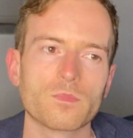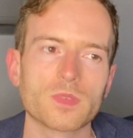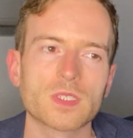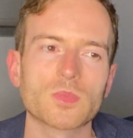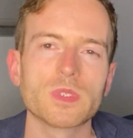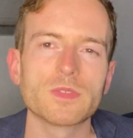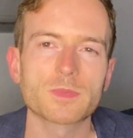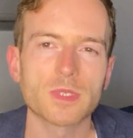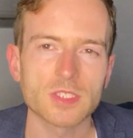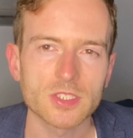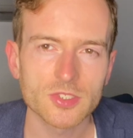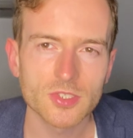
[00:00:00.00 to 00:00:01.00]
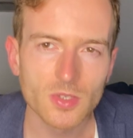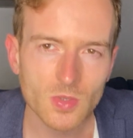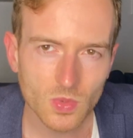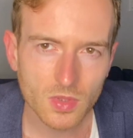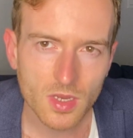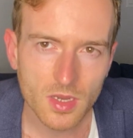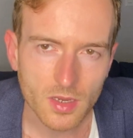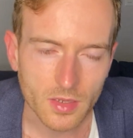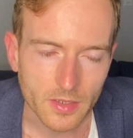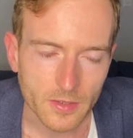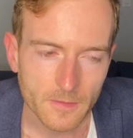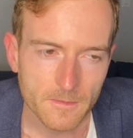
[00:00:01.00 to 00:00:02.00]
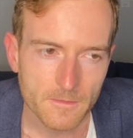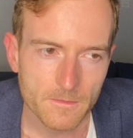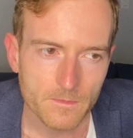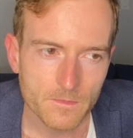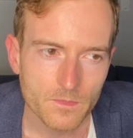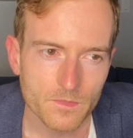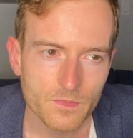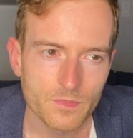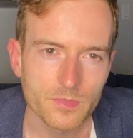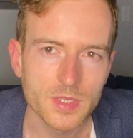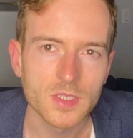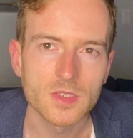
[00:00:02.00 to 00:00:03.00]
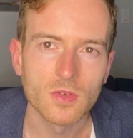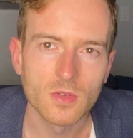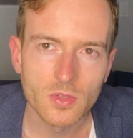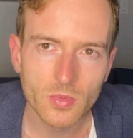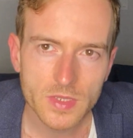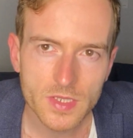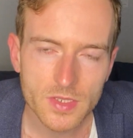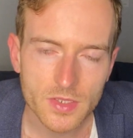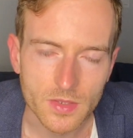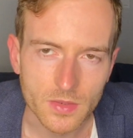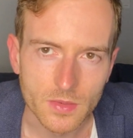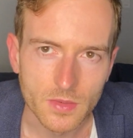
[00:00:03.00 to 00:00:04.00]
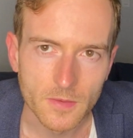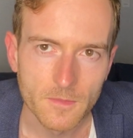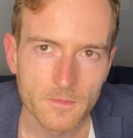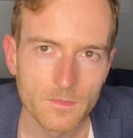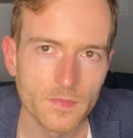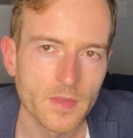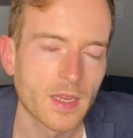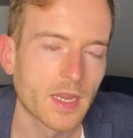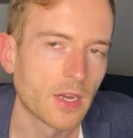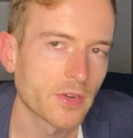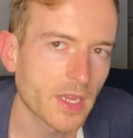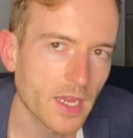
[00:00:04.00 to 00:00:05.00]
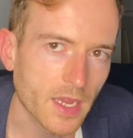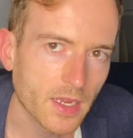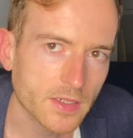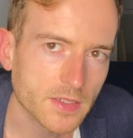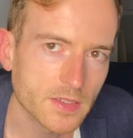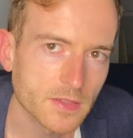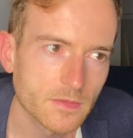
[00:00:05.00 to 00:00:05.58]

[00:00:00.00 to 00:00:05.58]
Because we've spent so long being told what to do, how to act,